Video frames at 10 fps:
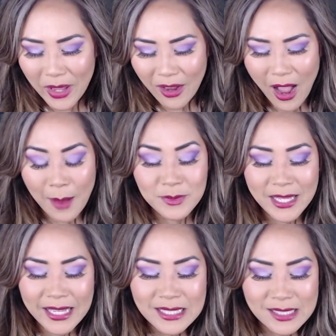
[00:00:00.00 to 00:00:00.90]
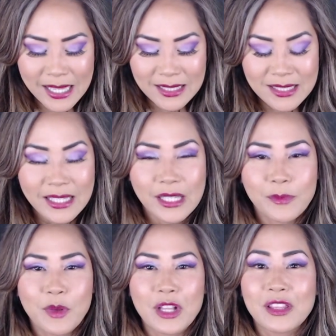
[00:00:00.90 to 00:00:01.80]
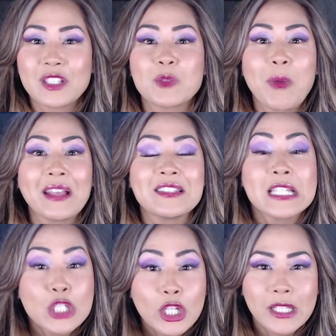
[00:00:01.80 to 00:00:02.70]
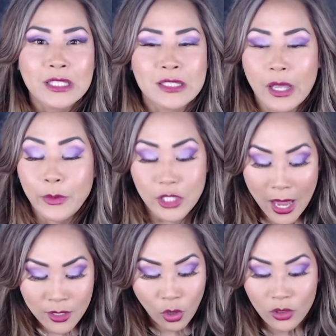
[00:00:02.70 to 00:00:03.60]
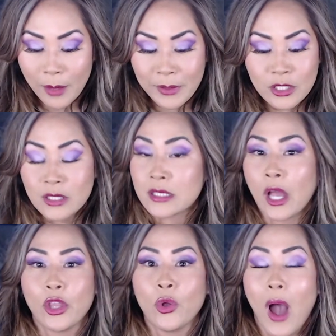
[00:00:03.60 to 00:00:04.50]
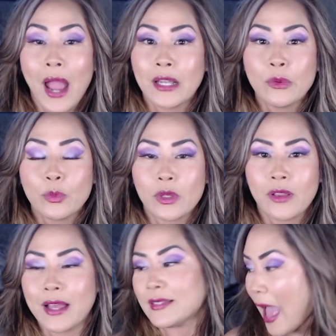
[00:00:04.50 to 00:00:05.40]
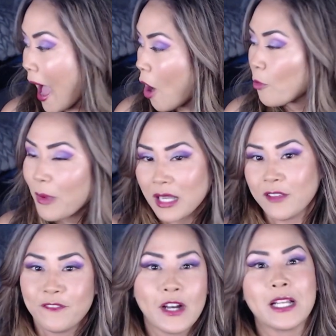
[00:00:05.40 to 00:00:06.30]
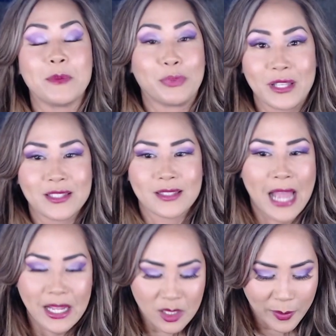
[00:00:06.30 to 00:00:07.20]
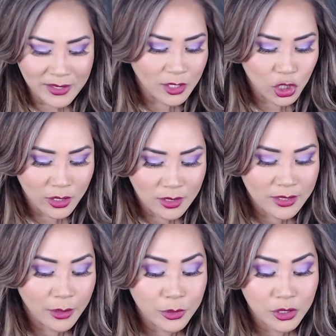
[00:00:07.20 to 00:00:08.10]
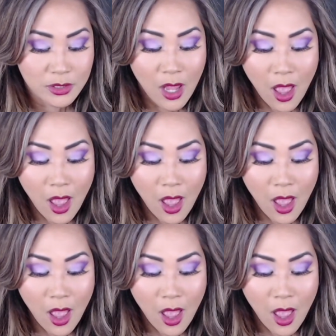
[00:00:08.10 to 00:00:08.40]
I'm taste testing the spicy chicken sandwich. And let me just tell you, I didn't realize how many fucking places had spicy chicken sandwiches.